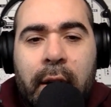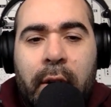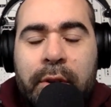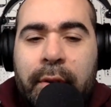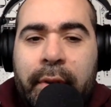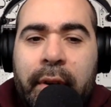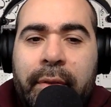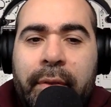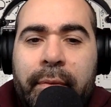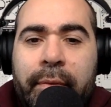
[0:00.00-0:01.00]
Also very
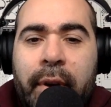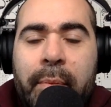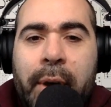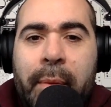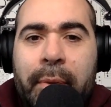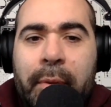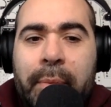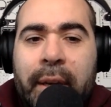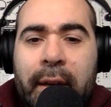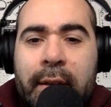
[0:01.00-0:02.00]
very popular
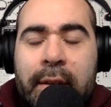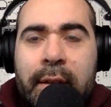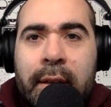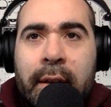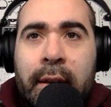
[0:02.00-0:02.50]
because